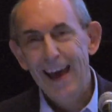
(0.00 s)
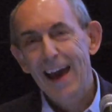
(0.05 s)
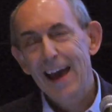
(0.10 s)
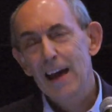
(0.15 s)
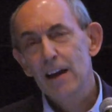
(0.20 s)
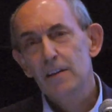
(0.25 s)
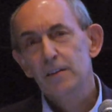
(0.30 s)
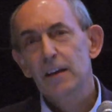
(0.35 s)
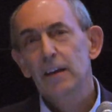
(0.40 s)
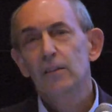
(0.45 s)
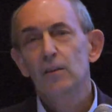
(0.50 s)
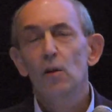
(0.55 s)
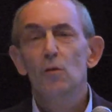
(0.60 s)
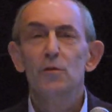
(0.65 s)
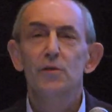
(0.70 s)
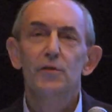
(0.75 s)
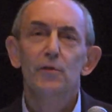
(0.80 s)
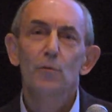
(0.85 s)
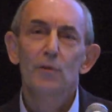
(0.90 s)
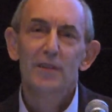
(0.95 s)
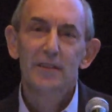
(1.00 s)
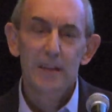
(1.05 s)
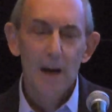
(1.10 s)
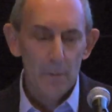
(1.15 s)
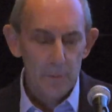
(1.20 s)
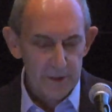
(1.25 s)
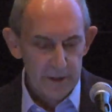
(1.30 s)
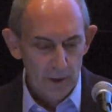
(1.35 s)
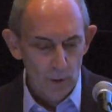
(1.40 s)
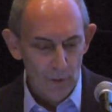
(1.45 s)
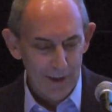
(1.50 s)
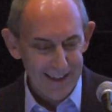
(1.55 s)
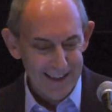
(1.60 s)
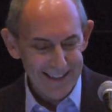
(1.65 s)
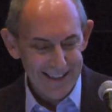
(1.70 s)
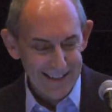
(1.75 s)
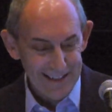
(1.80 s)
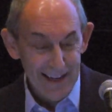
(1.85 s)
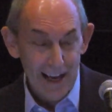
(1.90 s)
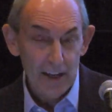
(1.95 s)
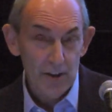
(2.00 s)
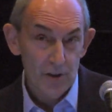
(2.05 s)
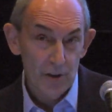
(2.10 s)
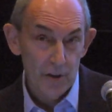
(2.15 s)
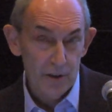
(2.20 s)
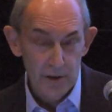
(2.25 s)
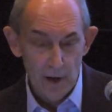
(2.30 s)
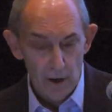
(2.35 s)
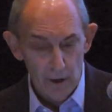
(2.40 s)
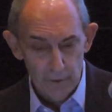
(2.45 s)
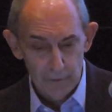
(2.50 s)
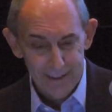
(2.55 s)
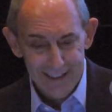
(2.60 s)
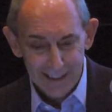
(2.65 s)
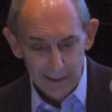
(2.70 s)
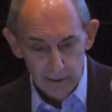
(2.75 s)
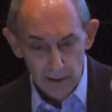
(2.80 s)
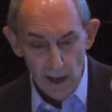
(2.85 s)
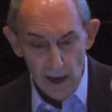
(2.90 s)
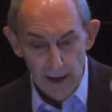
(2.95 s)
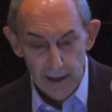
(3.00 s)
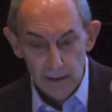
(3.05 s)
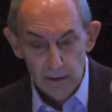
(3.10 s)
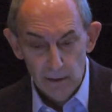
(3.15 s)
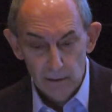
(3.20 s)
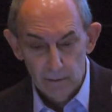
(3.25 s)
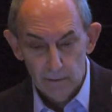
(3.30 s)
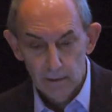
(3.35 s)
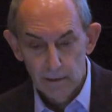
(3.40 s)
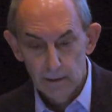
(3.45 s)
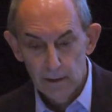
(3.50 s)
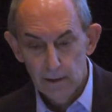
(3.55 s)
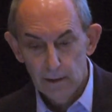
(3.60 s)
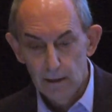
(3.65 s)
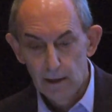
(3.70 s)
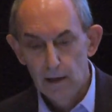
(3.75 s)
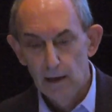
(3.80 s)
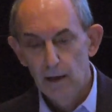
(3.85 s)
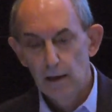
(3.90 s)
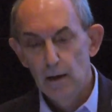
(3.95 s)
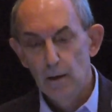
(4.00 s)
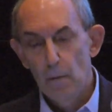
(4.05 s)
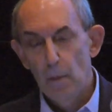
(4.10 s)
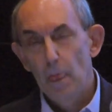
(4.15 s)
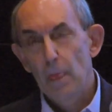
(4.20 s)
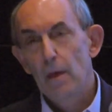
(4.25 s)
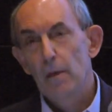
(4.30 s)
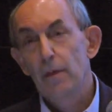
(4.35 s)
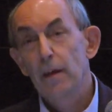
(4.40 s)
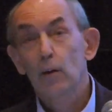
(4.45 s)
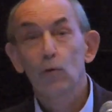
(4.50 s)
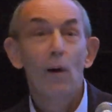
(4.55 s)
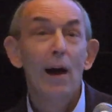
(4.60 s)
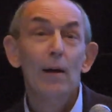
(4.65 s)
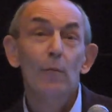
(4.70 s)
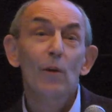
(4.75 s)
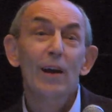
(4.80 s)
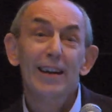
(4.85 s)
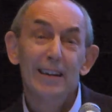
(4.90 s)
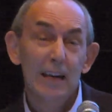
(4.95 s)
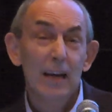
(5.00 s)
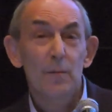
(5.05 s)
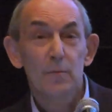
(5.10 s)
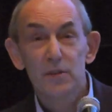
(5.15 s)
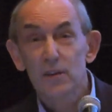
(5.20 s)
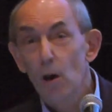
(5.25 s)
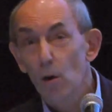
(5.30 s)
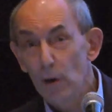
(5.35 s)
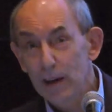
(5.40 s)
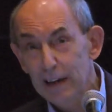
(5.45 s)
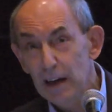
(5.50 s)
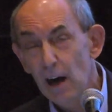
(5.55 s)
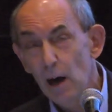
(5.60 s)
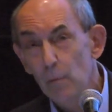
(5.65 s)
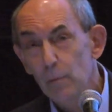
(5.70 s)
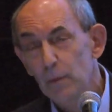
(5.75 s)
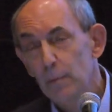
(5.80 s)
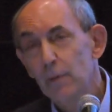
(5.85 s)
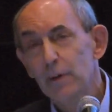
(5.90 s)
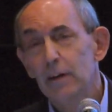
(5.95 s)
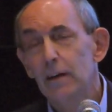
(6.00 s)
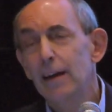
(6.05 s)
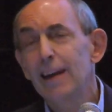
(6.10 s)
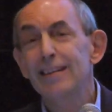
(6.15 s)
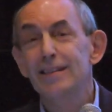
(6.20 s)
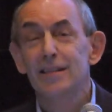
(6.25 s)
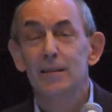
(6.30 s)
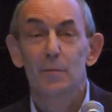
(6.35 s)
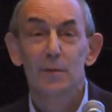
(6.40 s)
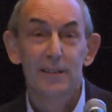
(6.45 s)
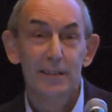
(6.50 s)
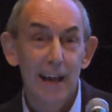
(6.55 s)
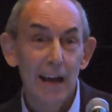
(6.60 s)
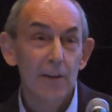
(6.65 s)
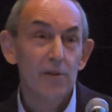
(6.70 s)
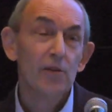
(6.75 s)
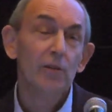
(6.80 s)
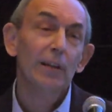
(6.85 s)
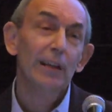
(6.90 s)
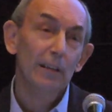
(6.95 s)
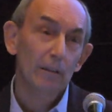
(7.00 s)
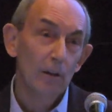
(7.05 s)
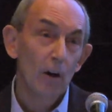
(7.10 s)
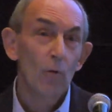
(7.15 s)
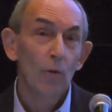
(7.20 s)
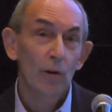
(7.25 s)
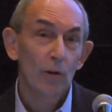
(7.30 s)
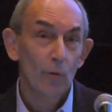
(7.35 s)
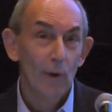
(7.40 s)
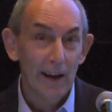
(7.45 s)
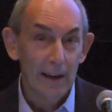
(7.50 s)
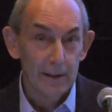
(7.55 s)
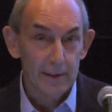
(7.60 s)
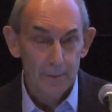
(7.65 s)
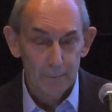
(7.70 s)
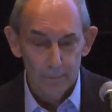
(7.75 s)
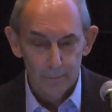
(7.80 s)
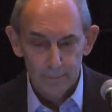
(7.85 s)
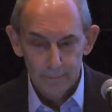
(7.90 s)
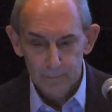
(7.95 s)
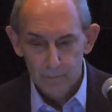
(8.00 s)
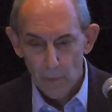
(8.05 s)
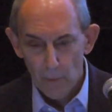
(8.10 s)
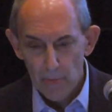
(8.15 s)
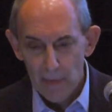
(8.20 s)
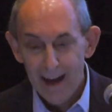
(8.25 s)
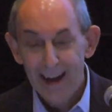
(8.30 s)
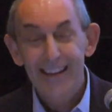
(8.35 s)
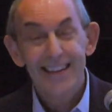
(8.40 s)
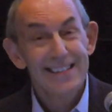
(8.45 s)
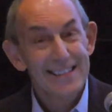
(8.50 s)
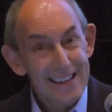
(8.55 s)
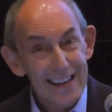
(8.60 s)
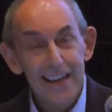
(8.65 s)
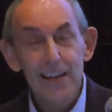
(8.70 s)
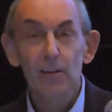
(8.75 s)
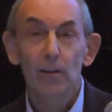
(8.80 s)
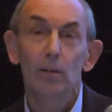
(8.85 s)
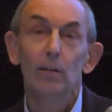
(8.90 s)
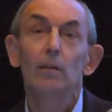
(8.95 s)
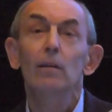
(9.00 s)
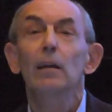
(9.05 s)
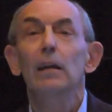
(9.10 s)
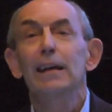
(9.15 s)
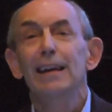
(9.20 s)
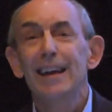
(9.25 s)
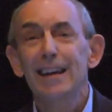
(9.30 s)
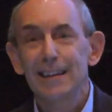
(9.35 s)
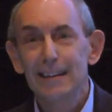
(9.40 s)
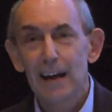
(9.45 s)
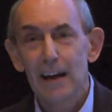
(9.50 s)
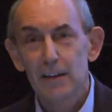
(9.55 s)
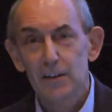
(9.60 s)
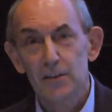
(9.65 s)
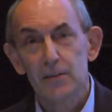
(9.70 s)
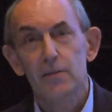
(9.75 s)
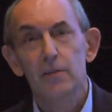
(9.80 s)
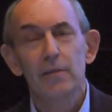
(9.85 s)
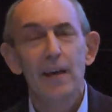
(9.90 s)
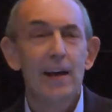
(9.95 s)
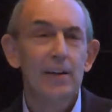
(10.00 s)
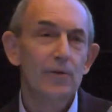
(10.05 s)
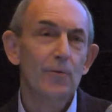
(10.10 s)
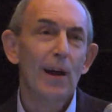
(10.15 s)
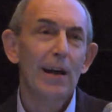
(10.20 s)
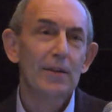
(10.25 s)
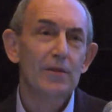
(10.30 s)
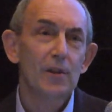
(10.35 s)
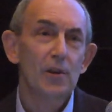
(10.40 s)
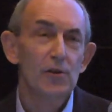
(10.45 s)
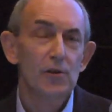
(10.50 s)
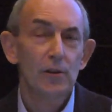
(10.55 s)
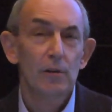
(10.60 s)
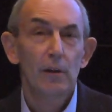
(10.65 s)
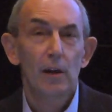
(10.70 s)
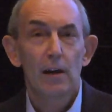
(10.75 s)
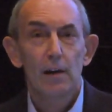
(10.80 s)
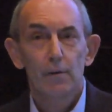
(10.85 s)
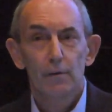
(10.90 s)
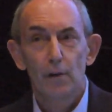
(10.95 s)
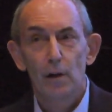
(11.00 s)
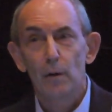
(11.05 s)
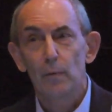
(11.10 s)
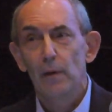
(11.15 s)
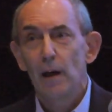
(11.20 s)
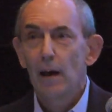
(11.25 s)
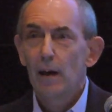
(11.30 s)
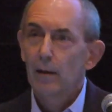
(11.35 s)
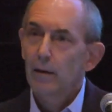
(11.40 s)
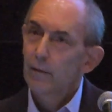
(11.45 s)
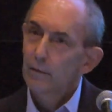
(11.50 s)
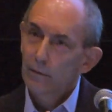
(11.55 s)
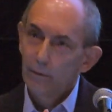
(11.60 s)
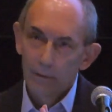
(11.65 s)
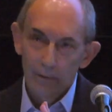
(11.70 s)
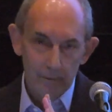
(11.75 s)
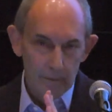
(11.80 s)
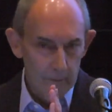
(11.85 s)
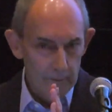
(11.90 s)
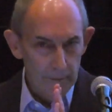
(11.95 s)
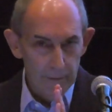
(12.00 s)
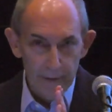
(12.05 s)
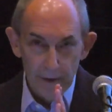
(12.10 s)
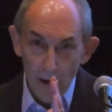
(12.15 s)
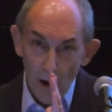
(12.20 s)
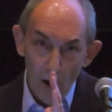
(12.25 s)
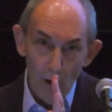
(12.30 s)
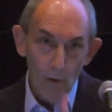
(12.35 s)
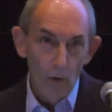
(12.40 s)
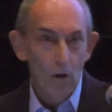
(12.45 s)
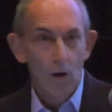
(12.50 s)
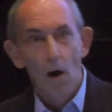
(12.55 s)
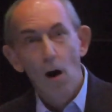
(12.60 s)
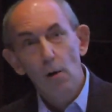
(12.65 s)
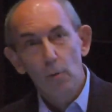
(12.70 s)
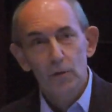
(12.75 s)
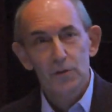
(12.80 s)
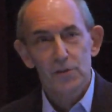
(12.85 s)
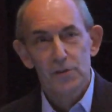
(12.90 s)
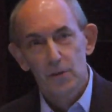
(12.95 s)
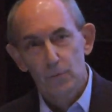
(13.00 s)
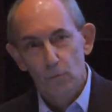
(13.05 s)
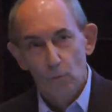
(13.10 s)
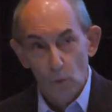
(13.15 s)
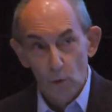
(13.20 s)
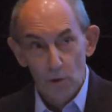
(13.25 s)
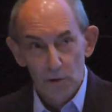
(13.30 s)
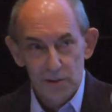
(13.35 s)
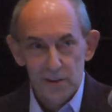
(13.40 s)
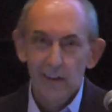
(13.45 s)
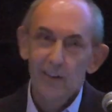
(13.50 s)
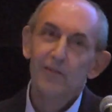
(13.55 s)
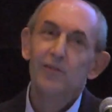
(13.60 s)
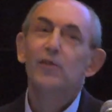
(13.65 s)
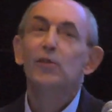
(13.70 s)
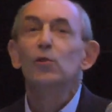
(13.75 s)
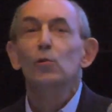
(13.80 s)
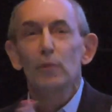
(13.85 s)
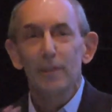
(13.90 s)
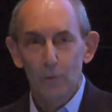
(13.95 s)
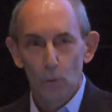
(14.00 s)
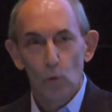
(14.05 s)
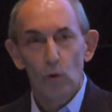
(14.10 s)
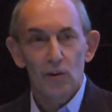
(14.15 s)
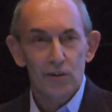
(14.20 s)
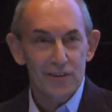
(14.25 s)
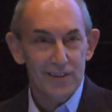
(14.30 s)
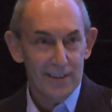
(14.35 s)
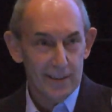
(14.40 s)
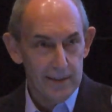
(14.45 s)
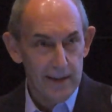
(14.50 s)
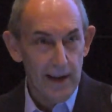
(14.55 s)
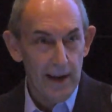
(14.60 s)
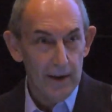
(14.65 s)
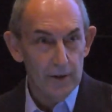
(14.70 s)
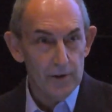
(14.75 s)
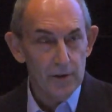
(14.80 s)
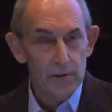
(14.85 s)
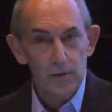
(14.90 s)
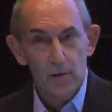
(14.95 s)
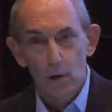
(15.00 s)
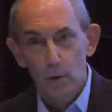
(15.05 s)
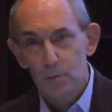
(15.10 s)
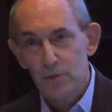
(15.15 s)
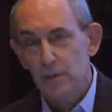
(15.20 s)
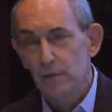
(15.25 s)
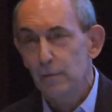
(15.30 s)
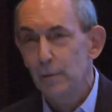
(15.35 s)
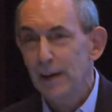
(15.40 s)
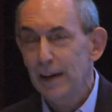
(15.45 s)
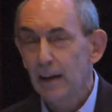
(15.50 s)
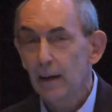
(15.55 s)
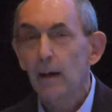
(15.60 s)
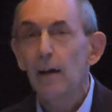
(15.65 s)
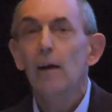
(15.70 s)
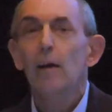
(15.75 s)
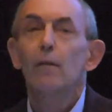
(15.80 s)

As it goes through subsequent stages of decline, the crime rate keeps going up, but at a substantially lower rate, until it gets to that transition from the almost worst to the worst stage in terms of being